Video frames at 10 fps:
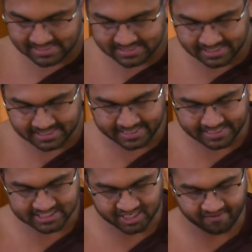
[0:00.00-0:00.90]
the
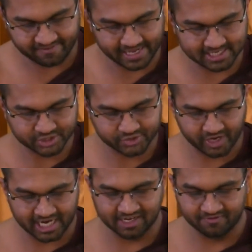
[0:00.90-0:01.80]
nature of
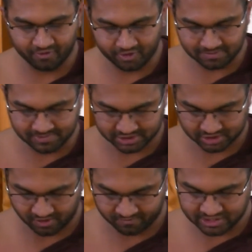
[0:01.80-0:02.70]
extra involvement
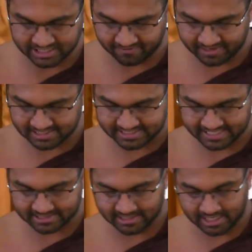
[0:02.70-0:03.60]
of Javana
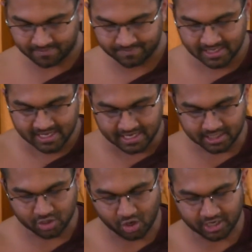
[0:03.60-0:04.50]
Chetana
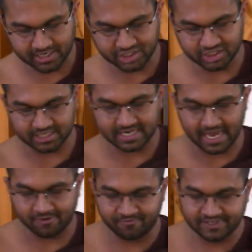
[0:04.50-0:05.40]
in cognition
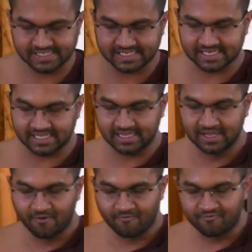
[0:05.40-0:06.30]
and
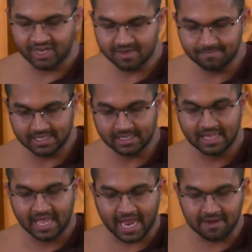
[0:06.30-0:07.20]
physical,
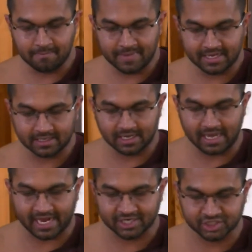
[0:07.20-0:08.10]
verbal and mental
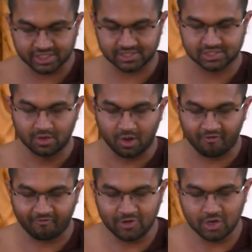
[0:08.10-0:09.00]
actions
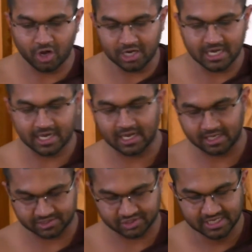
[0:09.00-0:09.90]
of
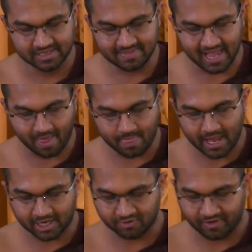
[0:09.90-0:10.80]
non-Arahants than
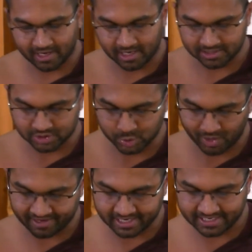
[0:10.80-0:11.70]
that of Arahants who have
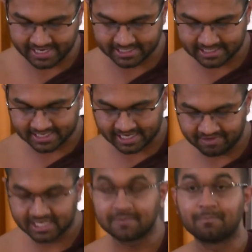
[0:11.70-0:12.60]
eradicated
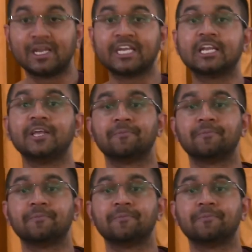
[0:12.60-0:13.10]
craving completely.